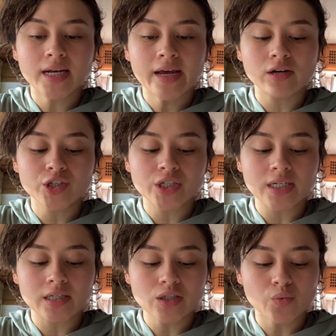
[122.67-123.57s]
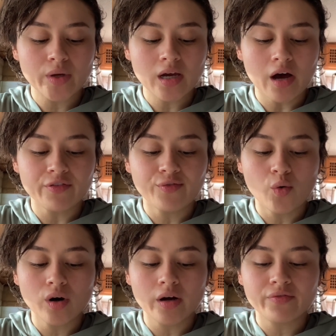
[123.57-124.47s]
energies, we got
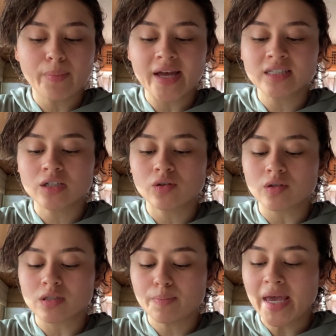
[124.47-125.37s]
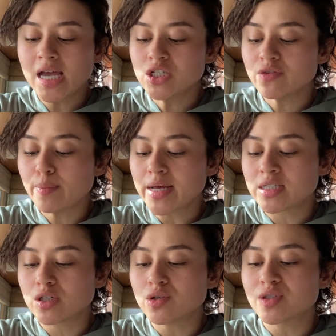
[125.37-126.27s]
4 of Pentacles, Page of
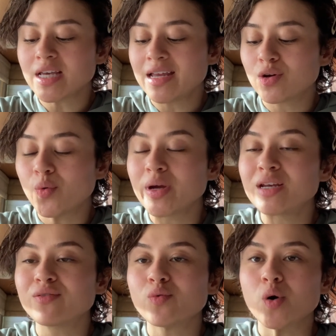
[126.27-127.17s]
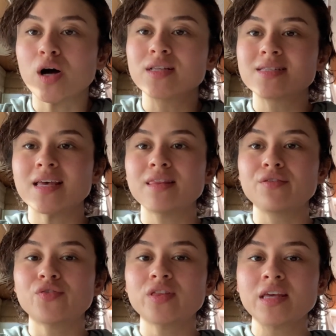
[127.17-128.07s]
Pentacles, and Queen of Wands. And then
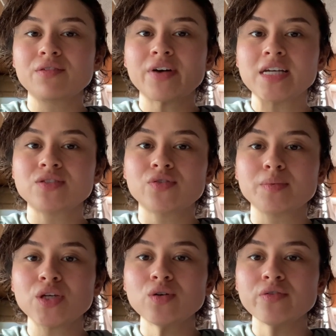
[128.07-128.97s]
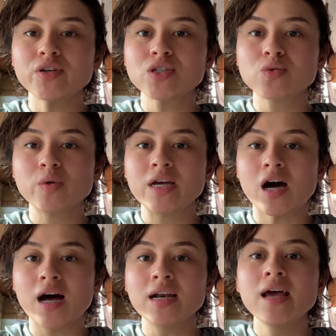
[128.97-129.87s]
for the advice from the universe, we
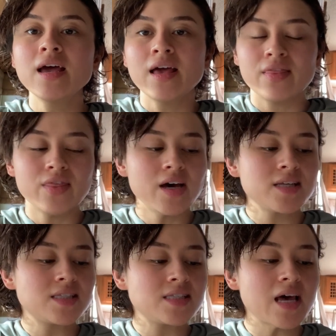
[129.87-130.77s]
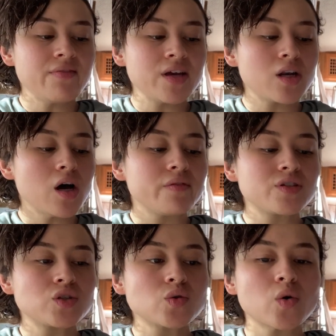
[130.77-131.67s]
got the 7 of
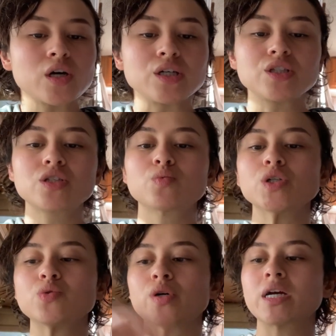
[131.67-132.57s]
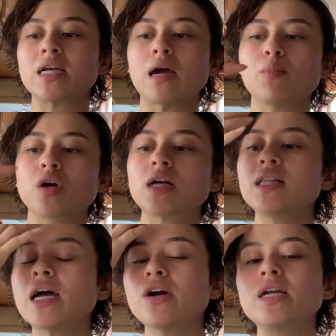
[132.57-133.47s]
Swords, which we're going to get more
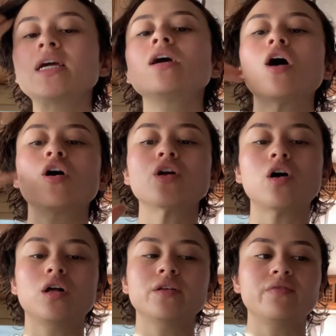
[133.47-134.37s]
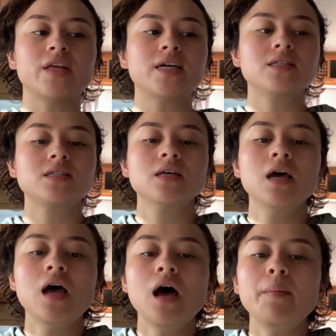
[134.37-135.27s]
clarity on all of this.
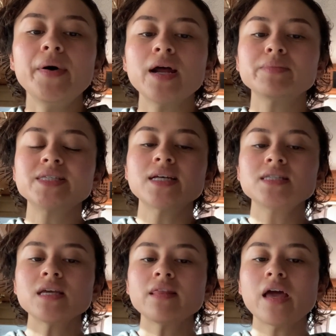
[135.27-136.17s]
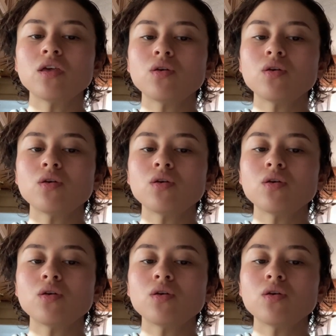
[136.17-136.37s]
But I'm sensing that